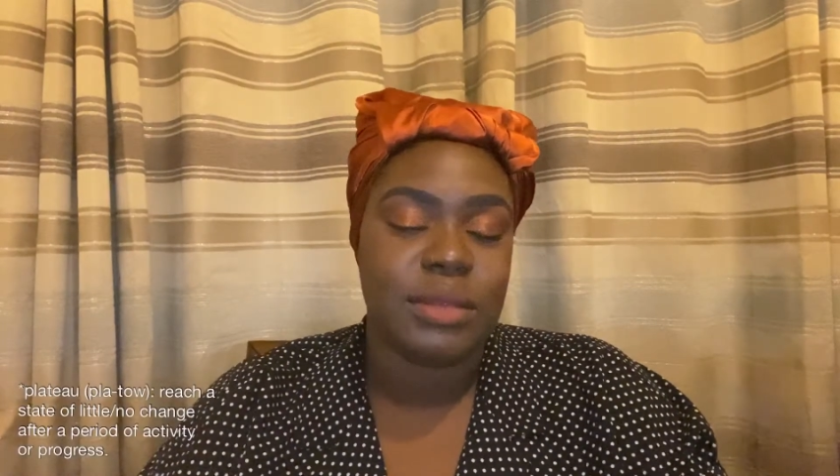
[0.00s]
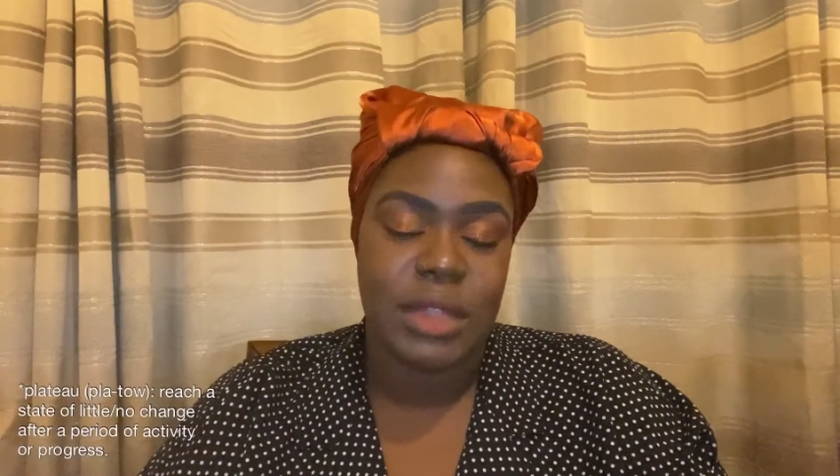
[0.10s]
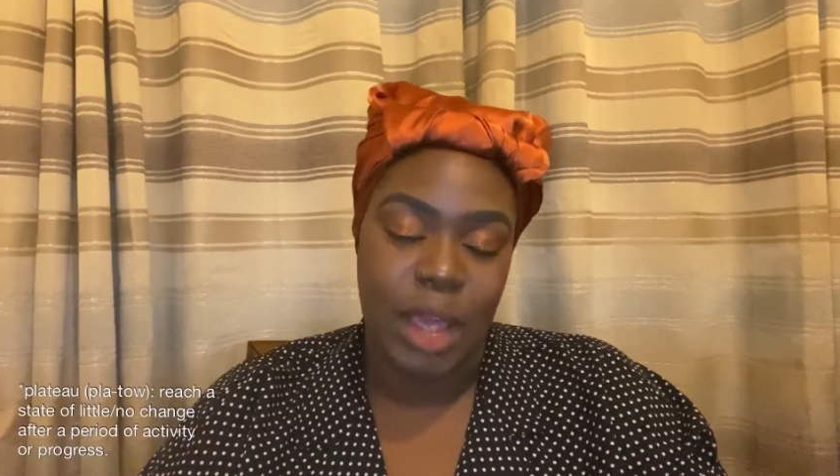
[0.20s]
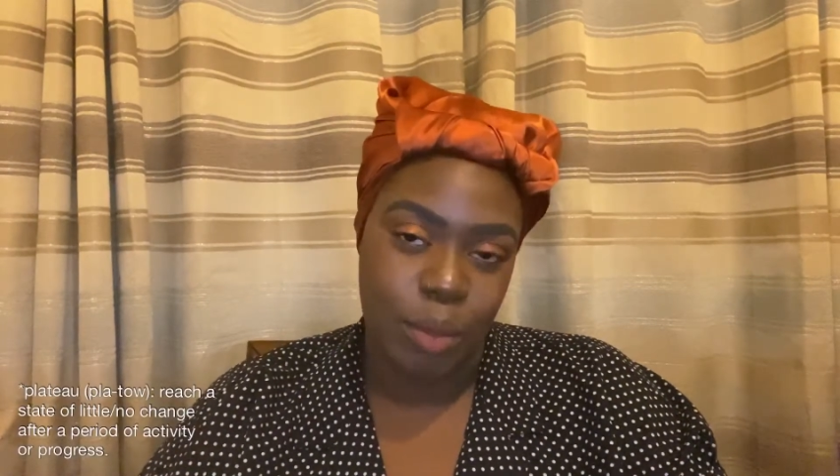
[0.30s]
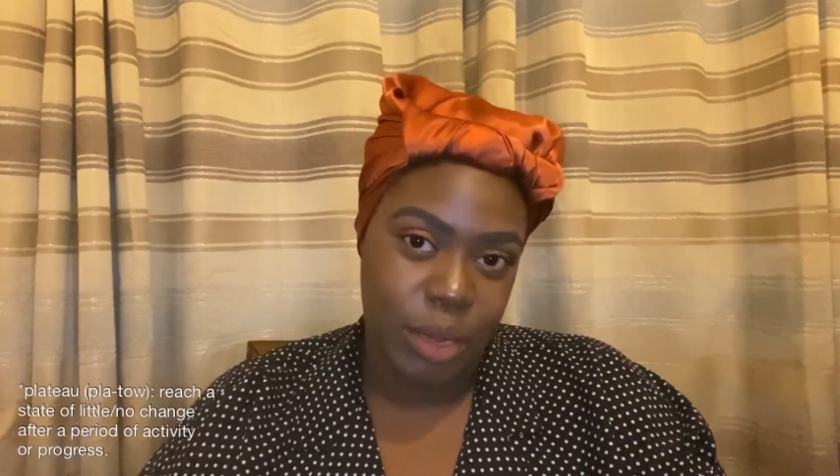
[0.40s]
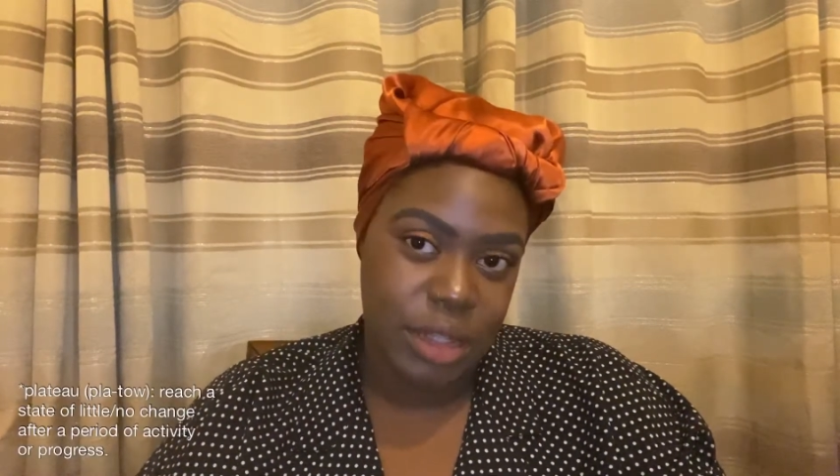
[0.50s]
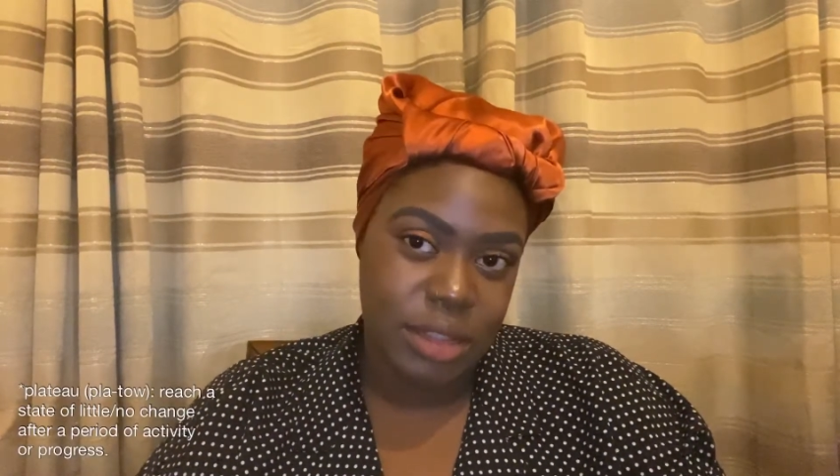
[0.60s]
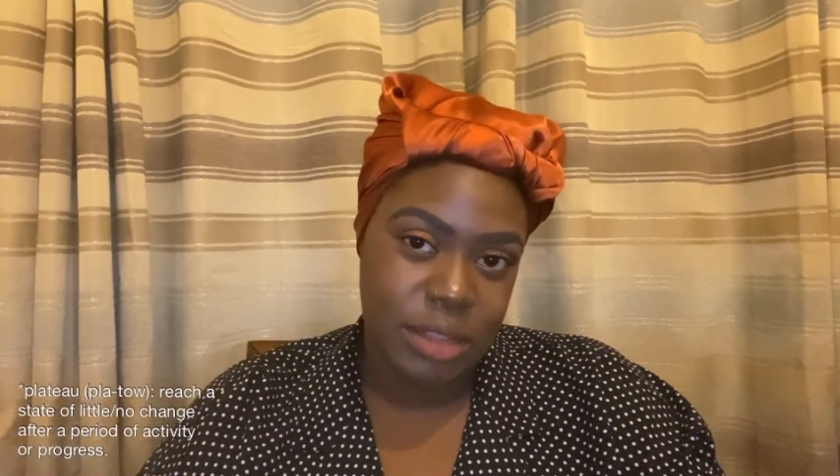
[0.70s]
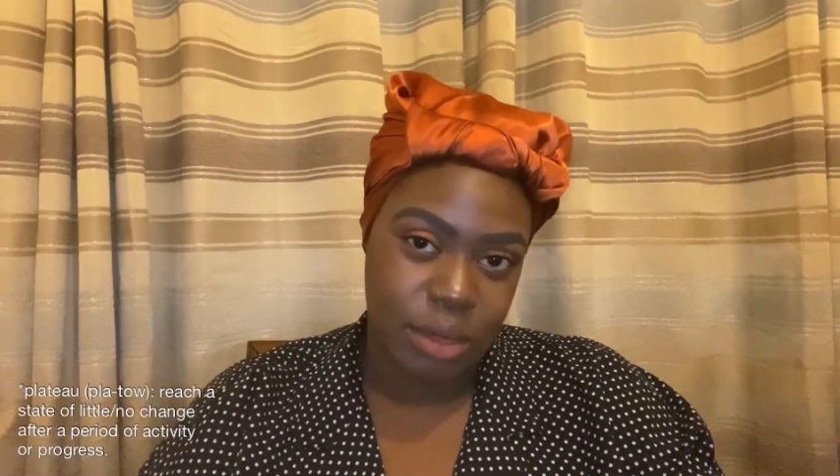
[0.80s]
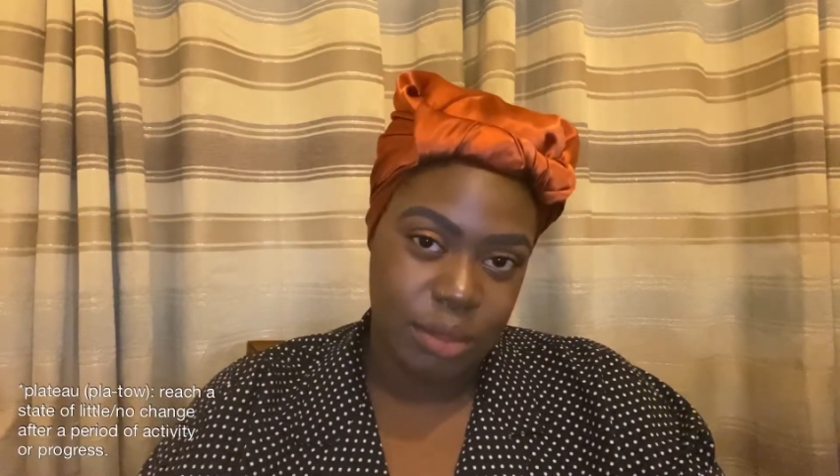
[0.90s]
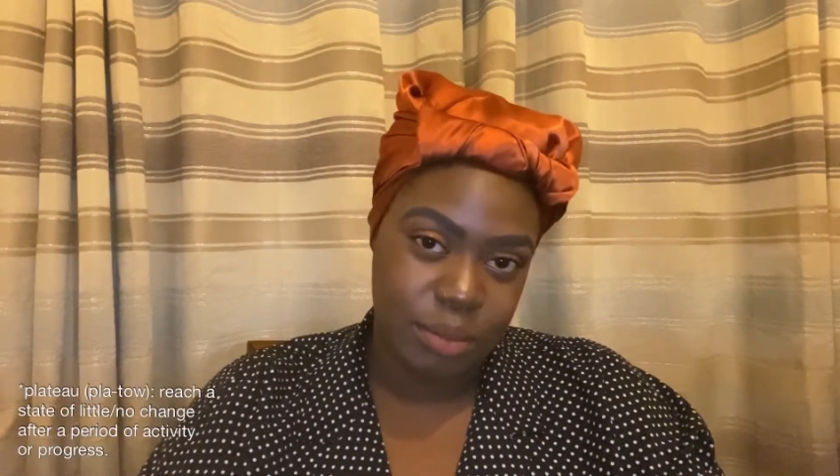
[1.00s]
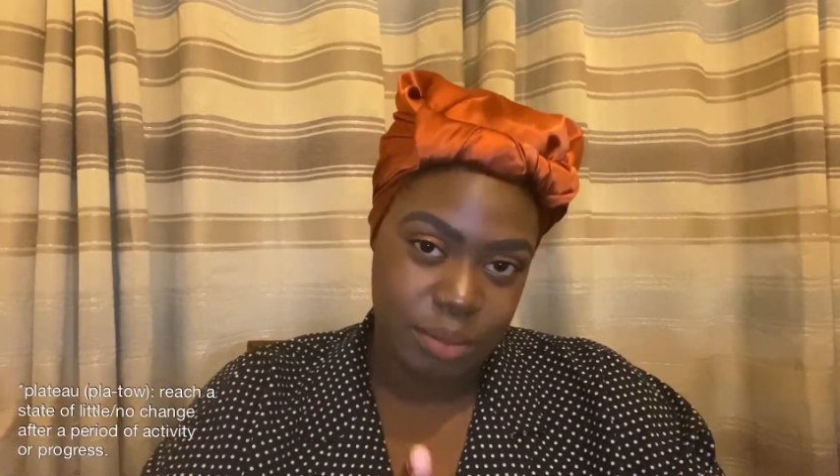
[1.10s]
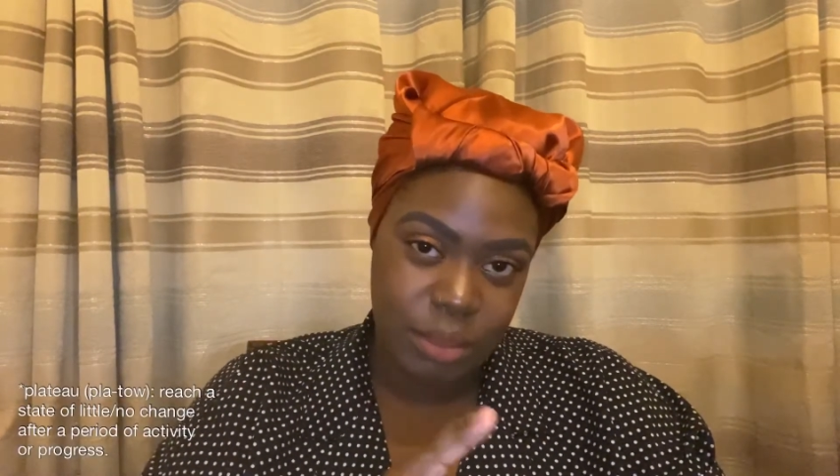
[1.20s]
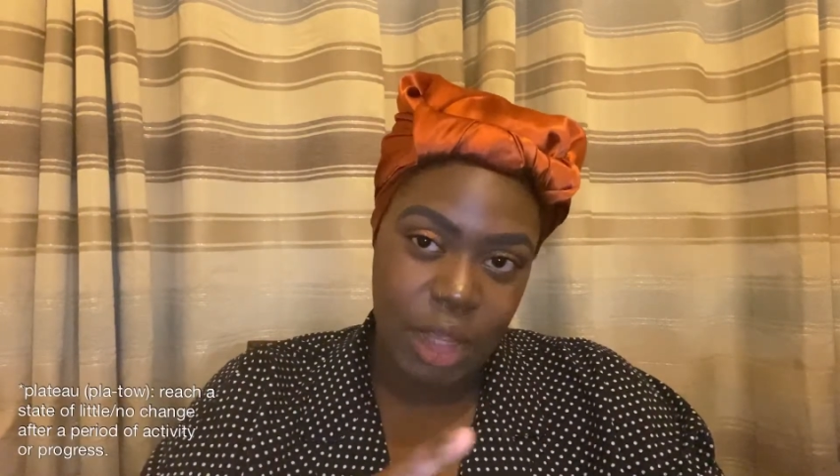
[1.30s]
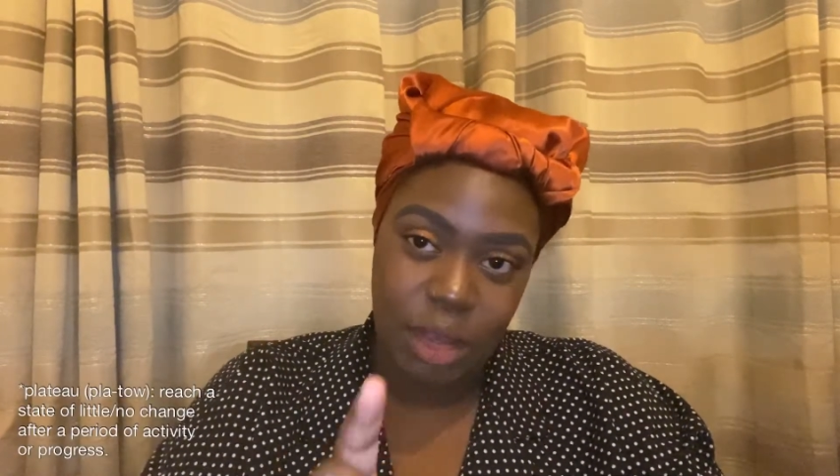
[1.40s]
That word. So
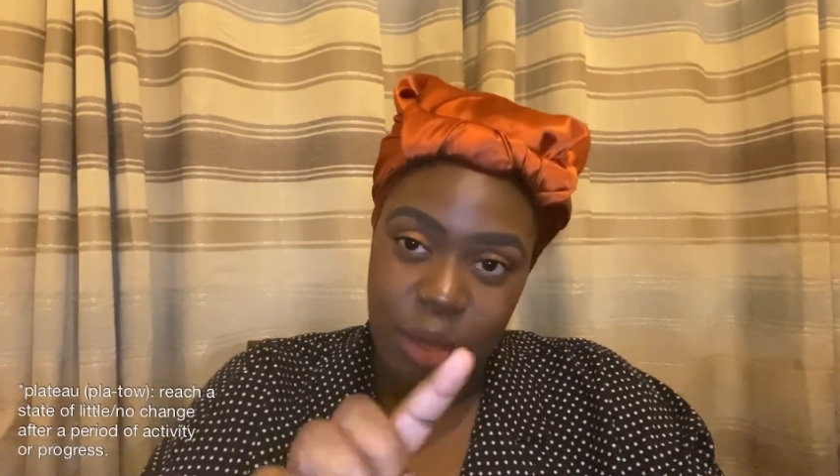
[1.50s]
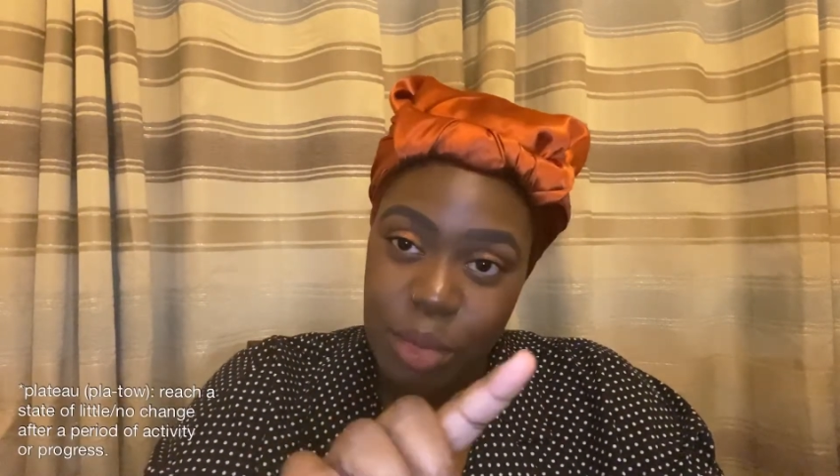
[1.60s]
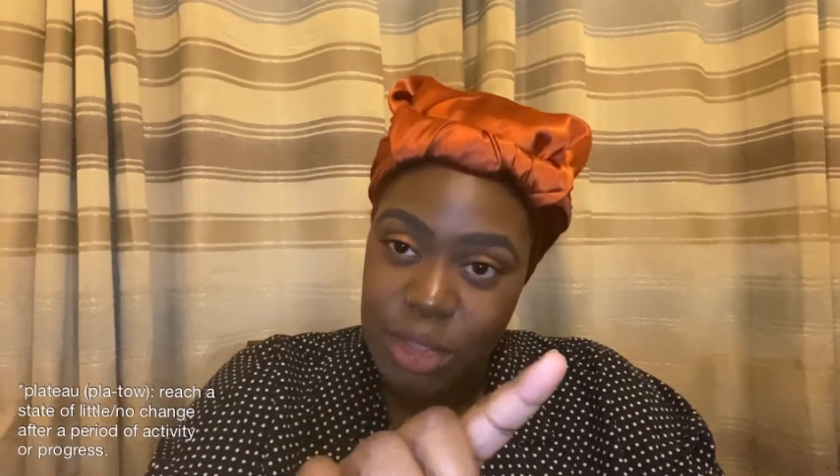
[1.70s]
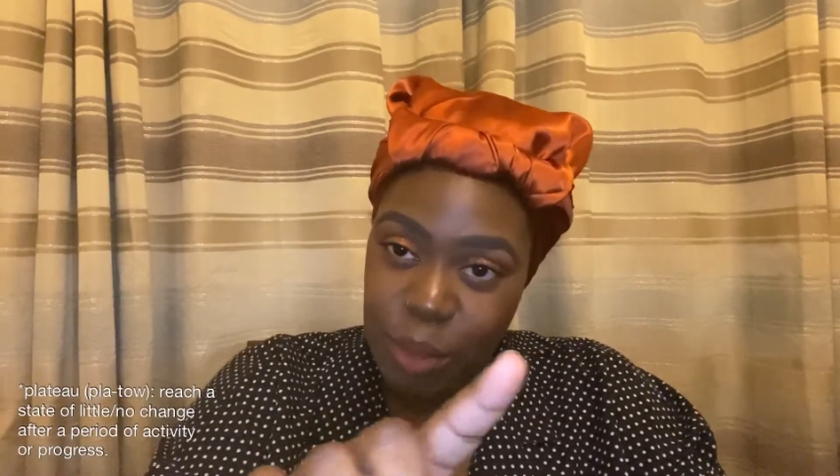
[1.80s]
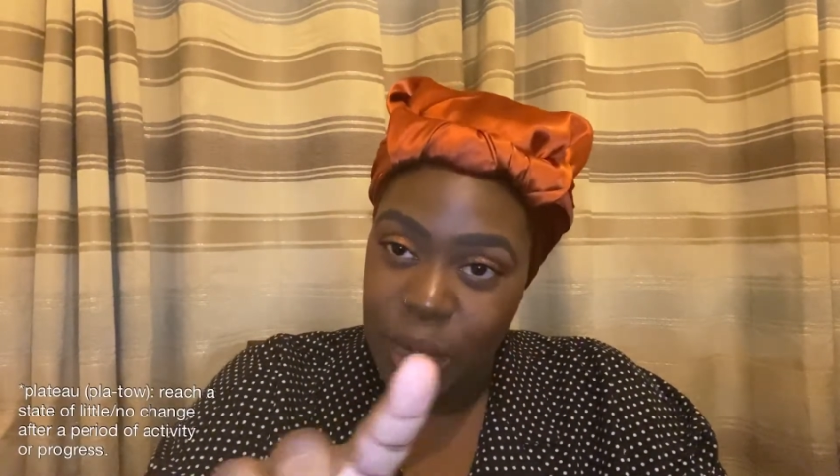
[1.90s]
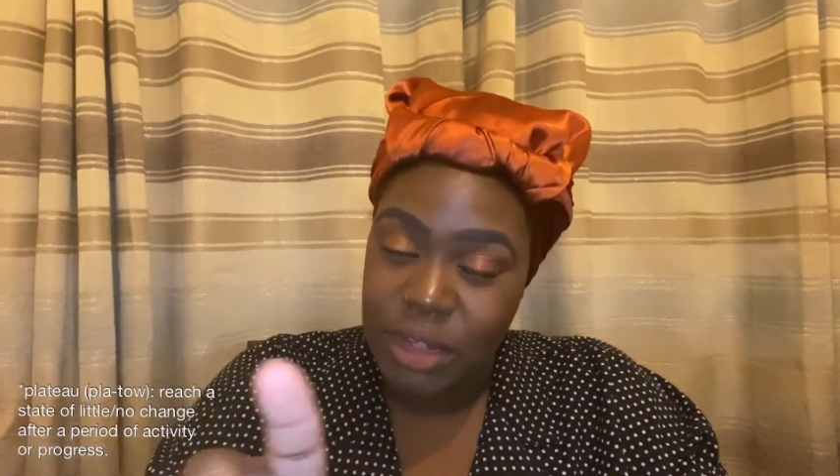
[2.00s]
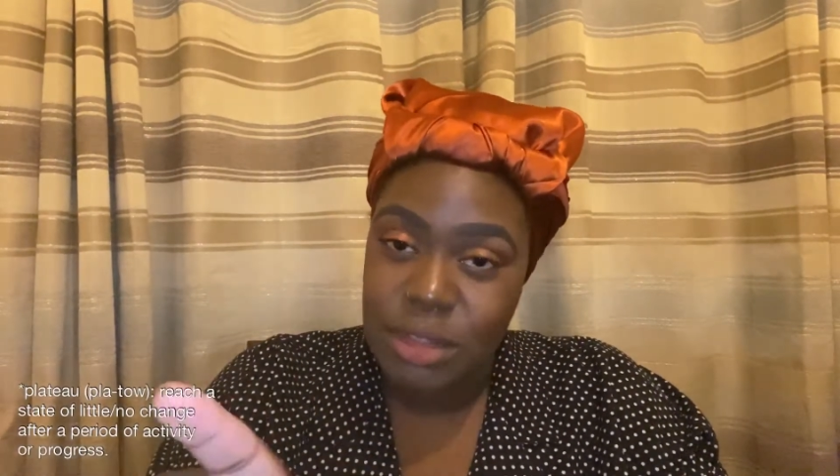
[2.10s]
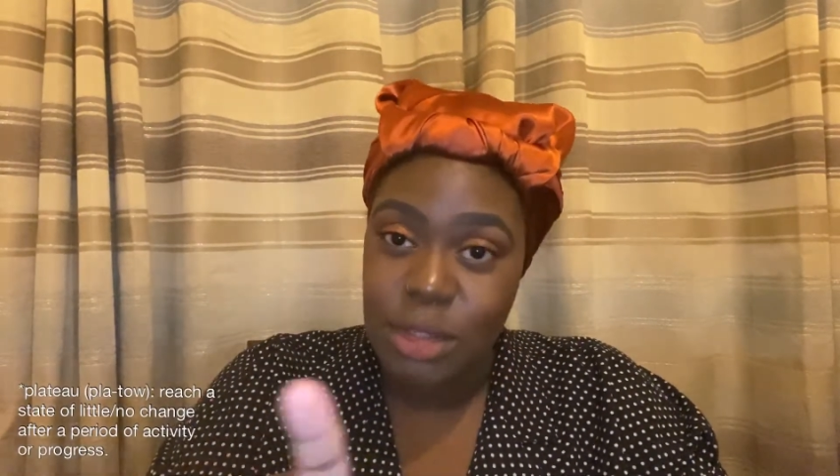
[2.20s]
I'm going to put the word